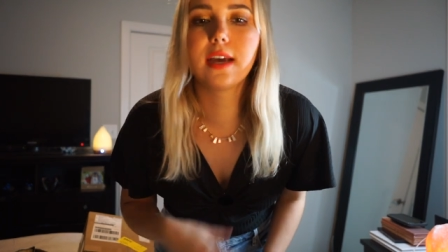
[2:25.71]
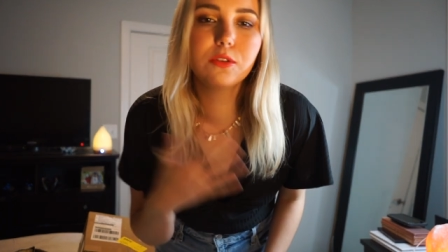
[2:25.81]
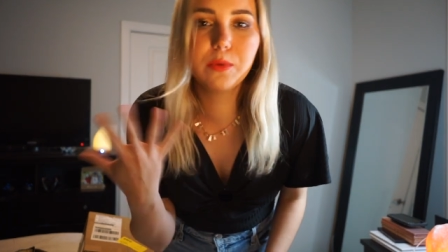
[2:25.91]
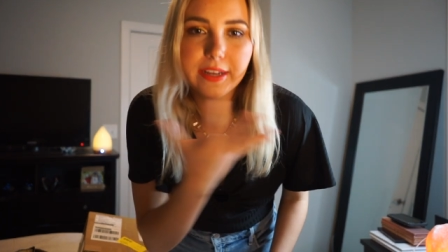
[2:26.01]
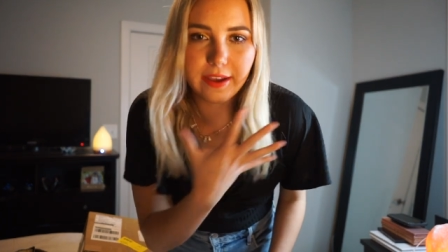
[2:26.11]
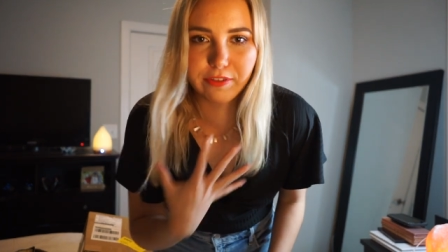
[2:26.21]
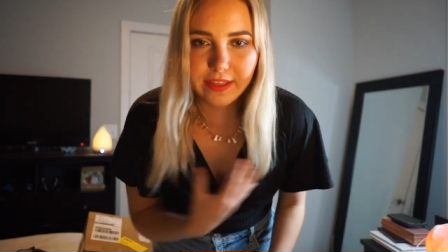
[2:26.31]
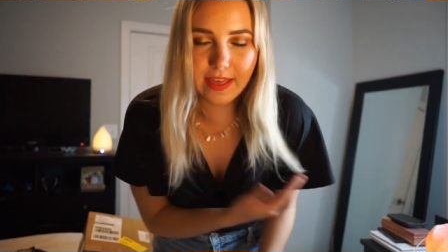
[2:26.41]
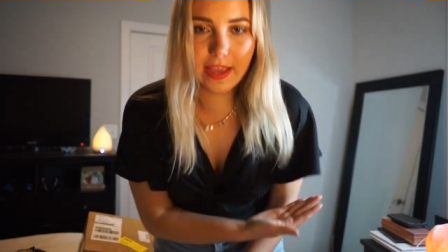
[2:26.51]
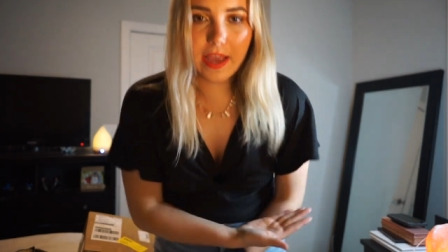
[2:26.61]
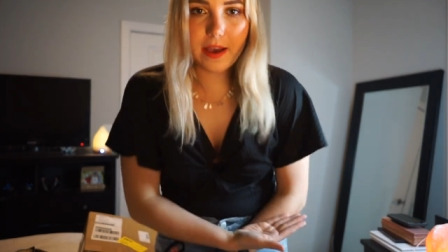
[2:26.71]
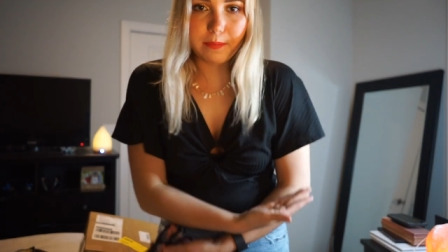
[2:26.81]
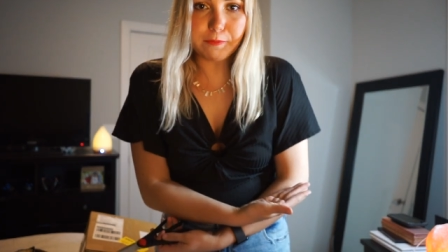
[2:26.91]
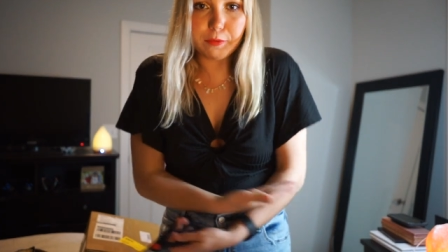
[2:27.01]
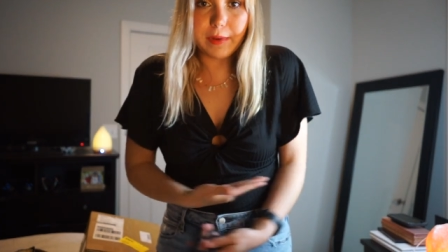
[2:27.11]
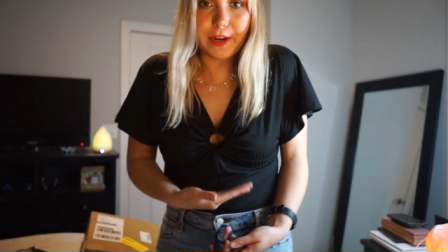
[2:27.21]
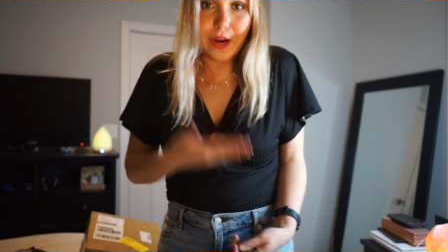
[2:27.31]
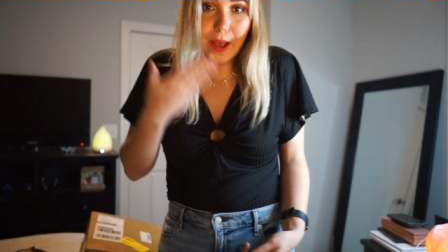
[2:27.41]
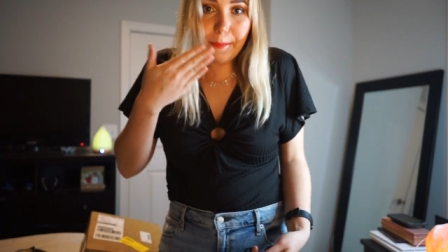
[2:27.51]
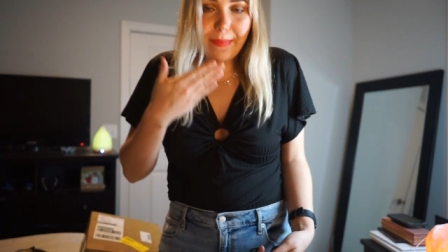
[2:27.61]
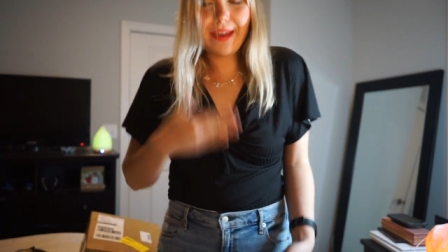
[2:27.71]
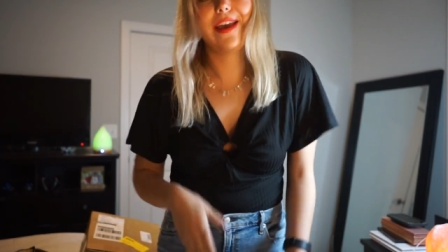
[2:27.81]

I was wearing everything up from here up.